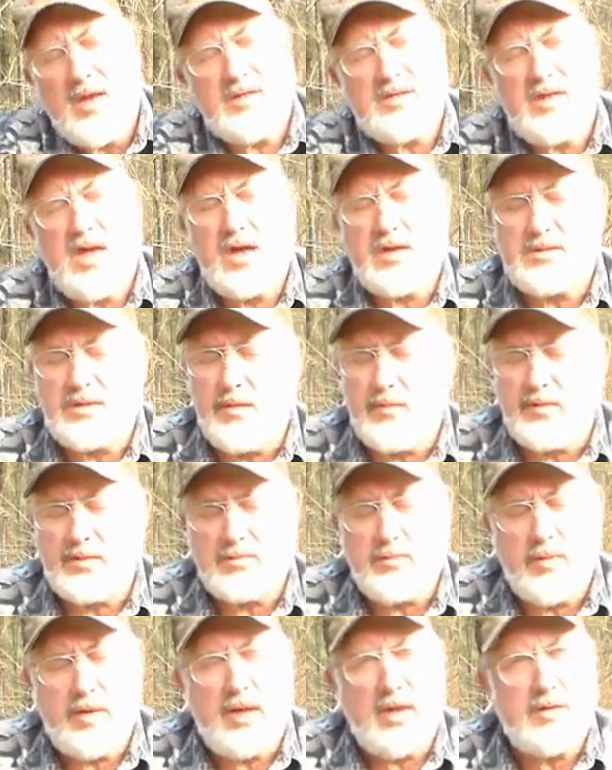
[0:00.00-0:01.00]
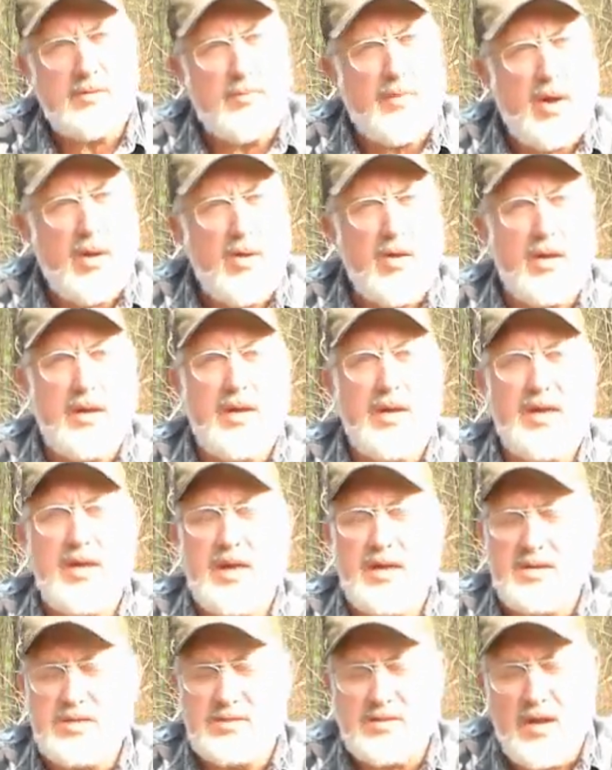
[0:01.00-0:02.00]
It's got some of the sweetest
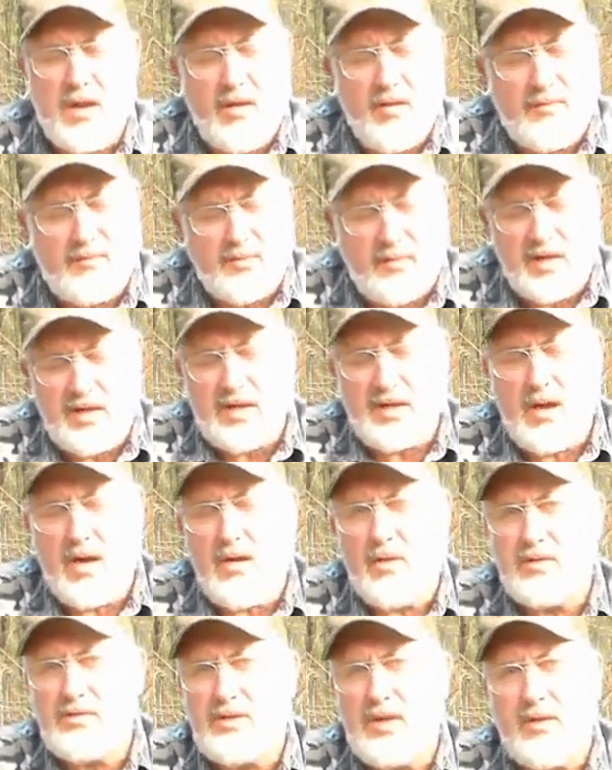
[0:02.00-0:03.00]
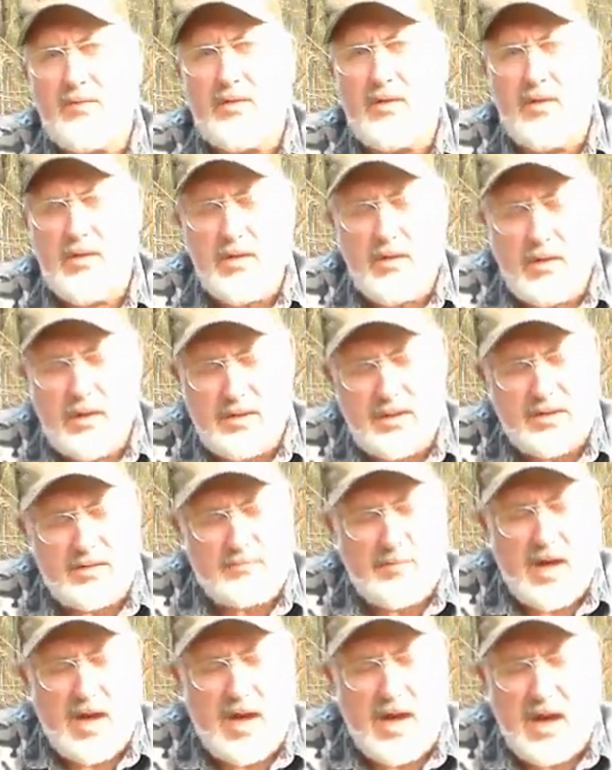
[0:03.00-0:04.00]
purring and soft tree calls you ever heard in
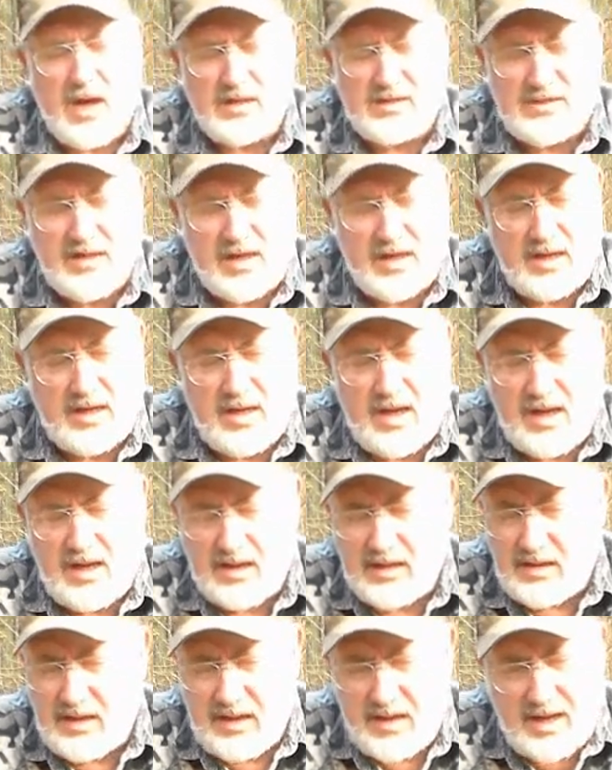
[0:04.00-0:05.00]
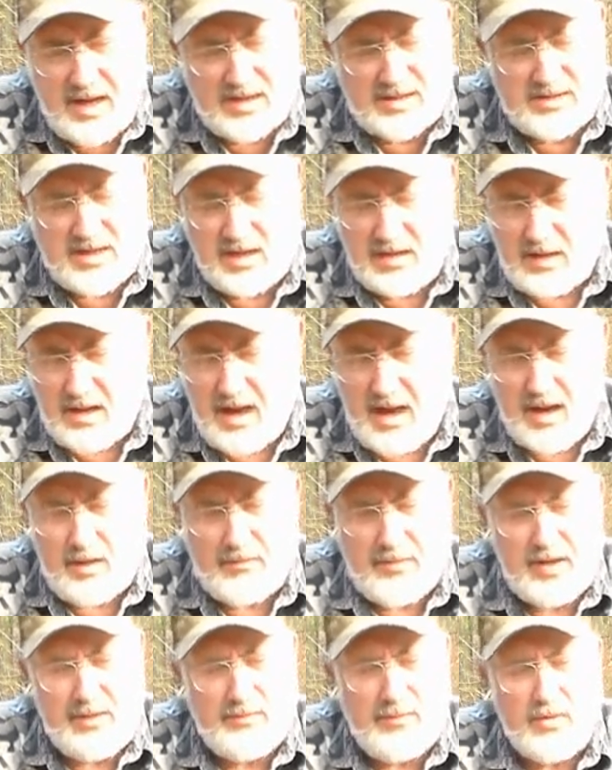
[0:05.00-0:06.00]
this box. And like I say, a
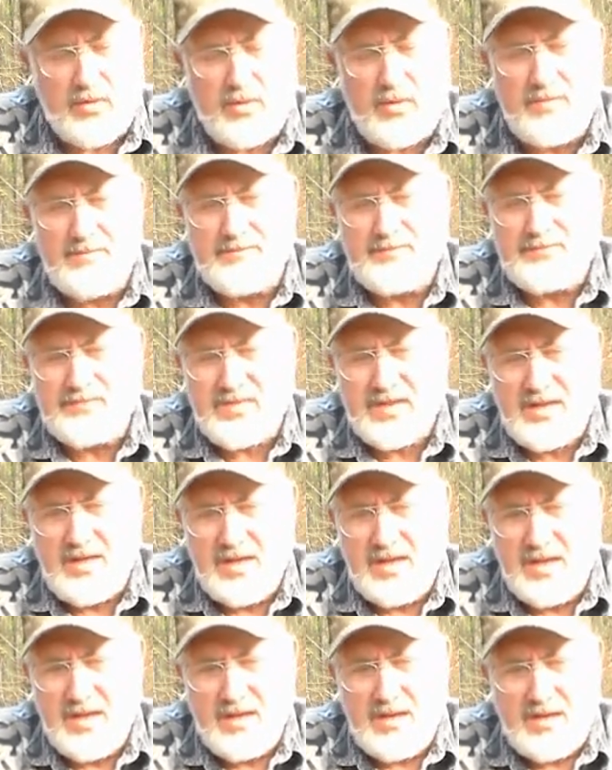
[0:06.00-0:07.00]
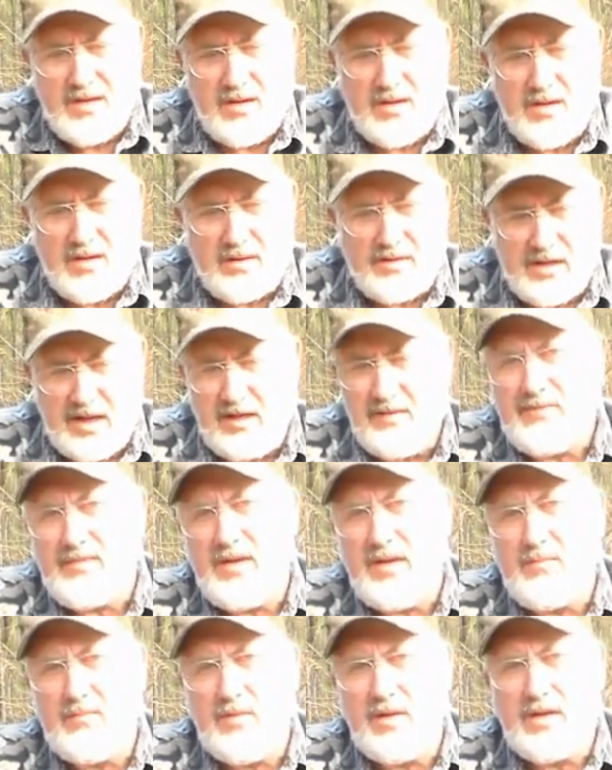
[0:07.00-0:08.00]
lot of people are
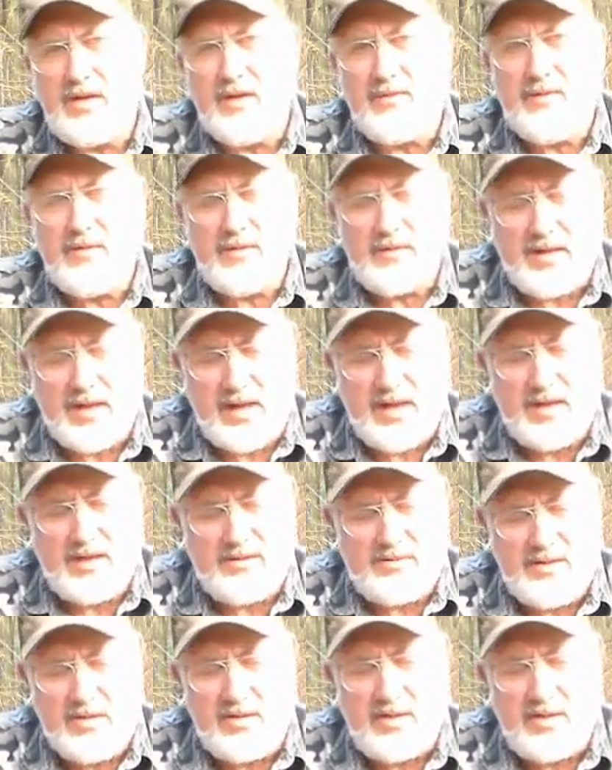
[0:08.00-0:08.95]
gifted with different things.